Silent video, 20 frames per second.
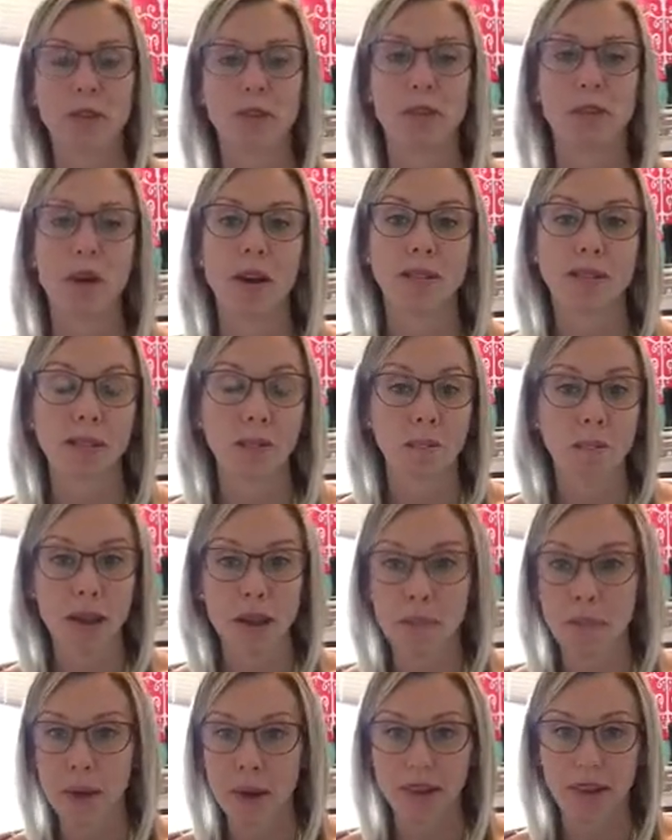so you guys can
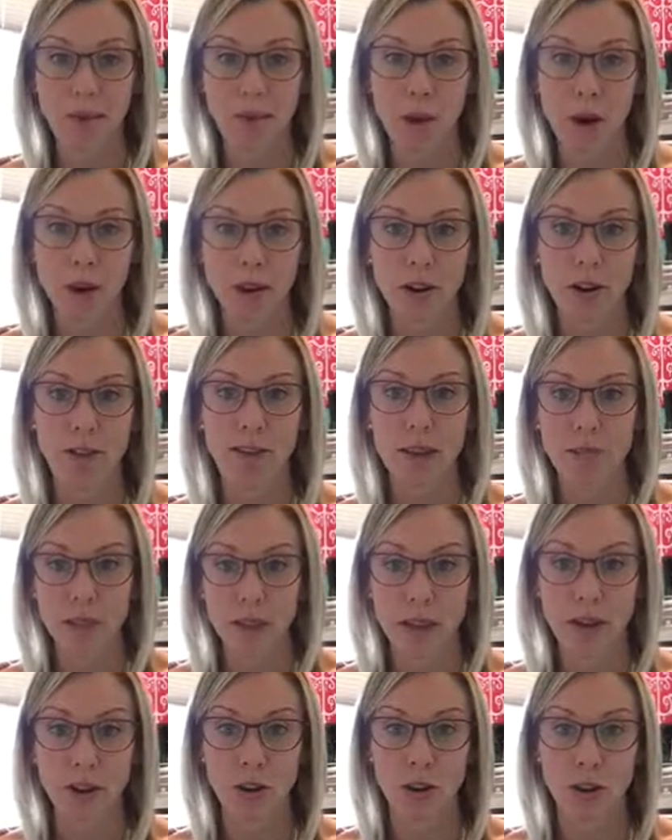meet pacing partners and
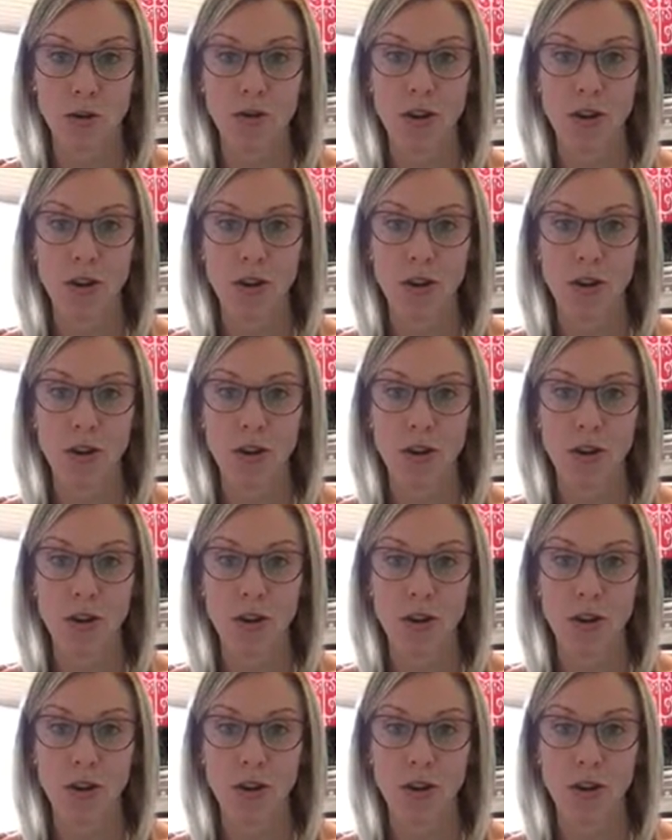meet new